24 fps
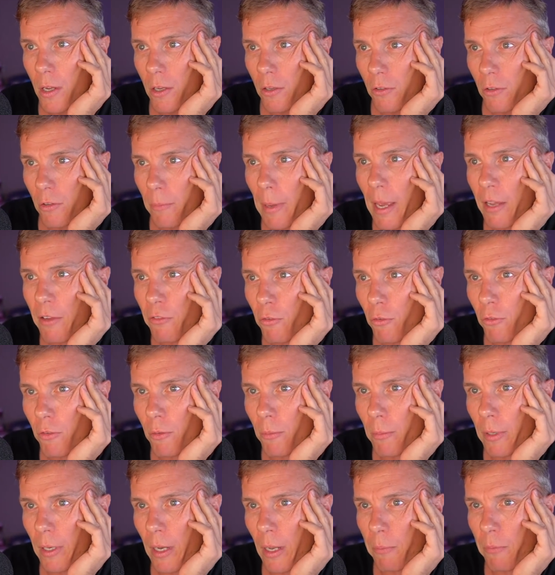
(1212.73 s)
Sebastian was a
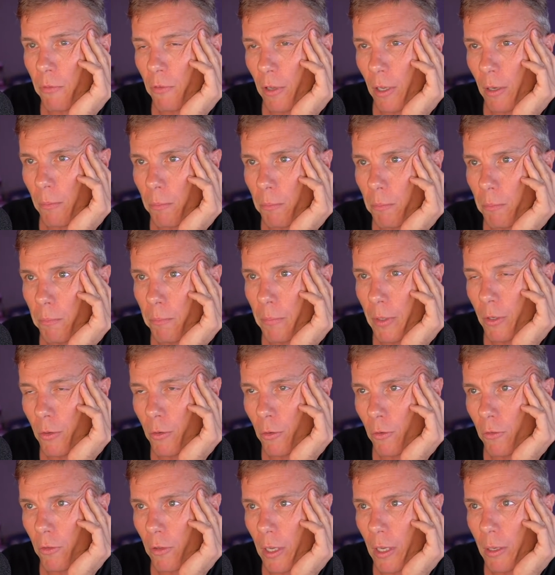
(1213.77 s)
bit upset
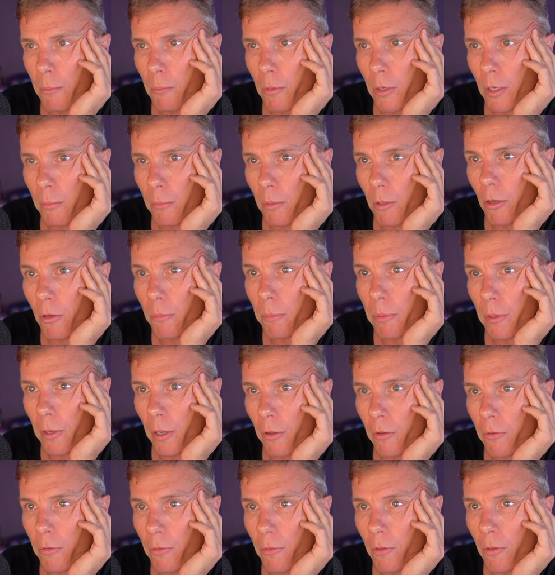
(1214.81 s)
because in my blog
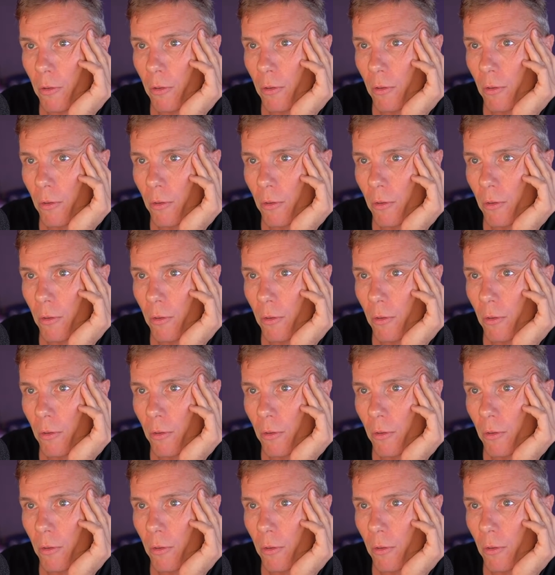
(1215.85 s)
post